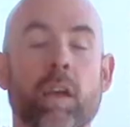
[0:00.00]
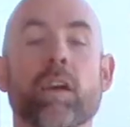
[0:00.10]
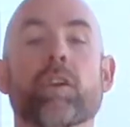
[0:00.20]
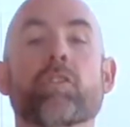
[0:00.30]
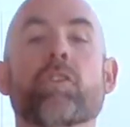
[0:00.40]

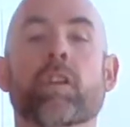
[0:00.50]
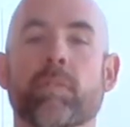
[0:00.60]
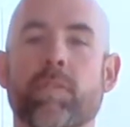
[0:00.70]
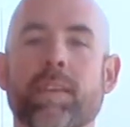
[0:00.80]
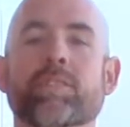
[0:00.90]
None
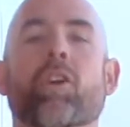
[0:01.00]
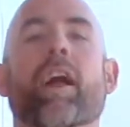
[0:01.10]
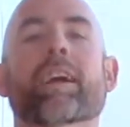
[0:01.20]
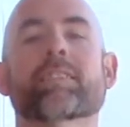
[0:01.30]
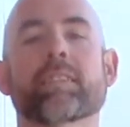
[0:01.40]
of these are
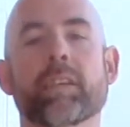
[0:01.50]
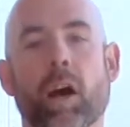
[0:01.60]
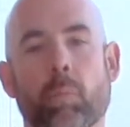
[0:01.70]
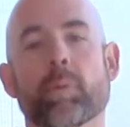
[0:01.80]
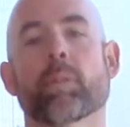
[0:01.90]
actually
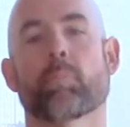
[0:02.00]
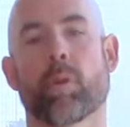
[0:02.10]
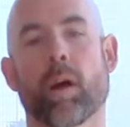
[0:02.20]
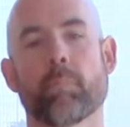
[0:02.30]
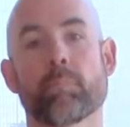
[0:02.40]
helping the
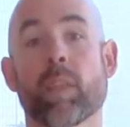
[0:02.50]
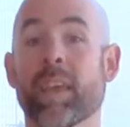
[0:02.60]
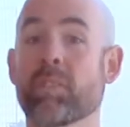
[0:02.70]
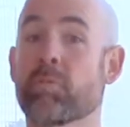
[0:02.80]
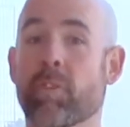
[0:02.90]
problem.
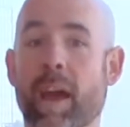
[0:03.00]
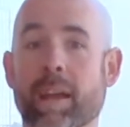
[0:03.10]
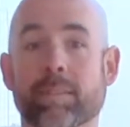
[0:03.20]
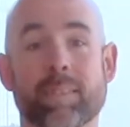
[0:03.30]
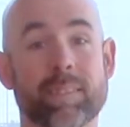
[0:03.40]
In
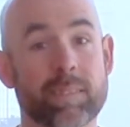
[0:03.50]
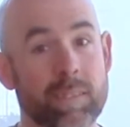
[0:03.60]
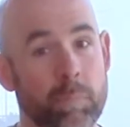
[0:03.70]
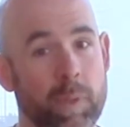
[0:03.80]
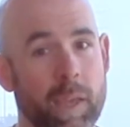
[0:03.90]
fact, in
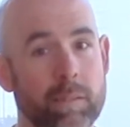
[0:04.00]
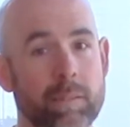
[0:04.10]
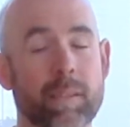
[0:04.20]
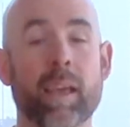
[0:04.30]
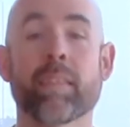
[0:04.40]
some
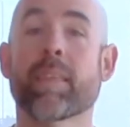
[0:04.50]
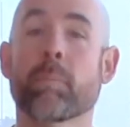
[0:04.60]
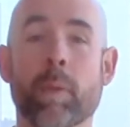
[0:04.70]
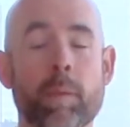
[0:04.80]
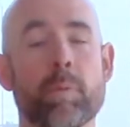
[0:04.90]
cases, they
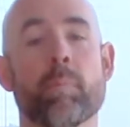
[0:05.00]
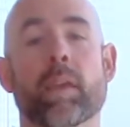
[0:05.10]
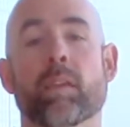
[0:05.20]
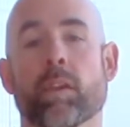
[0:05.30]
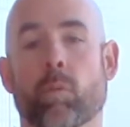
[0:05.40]
may be
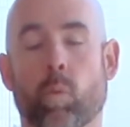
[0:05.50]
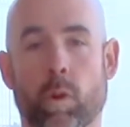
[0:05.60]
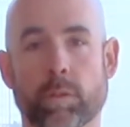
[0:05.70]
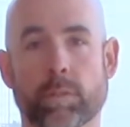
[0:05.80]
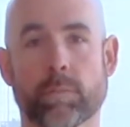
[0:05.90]
making it worse.